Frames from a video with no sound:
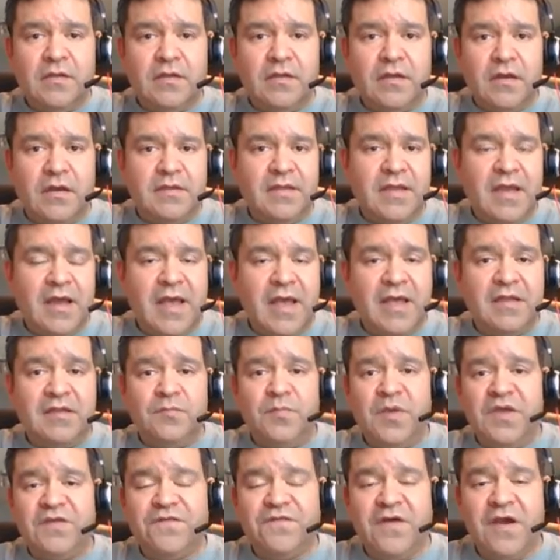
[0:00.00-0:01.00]
Yep. Yeah, I had to
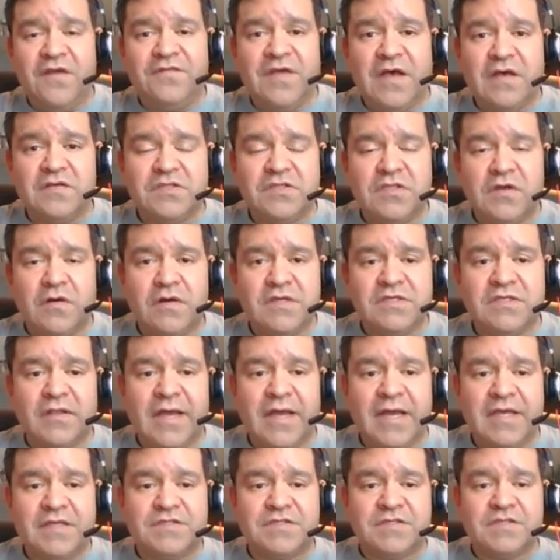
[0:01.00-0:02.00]
pay $5,000
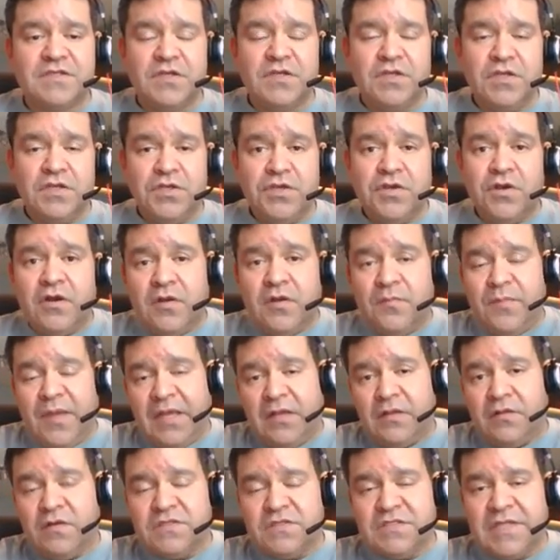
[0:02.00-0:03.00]
less. You're going to pay
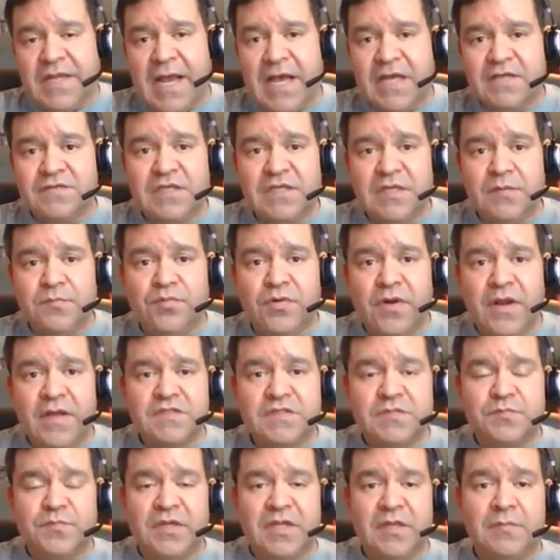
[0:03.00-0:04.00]
close to asking
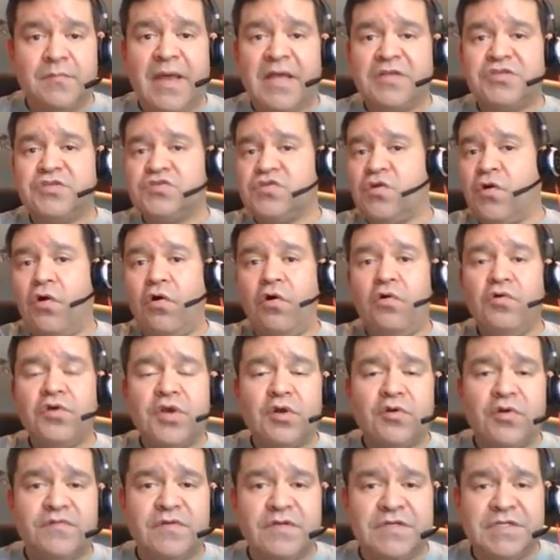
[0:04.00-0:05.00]
price, but it matches all
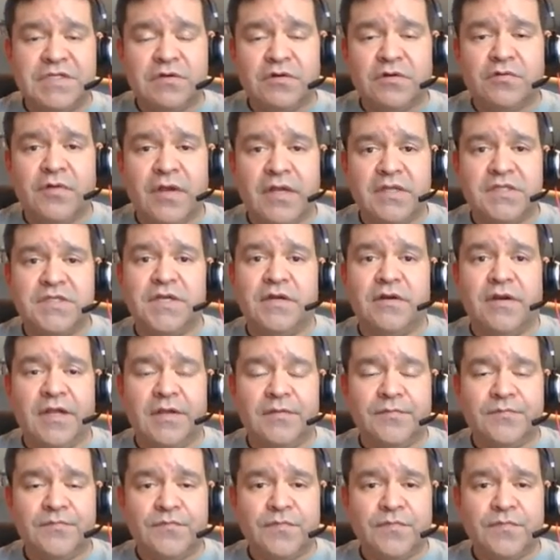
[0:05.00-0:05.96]
your other deal criteria.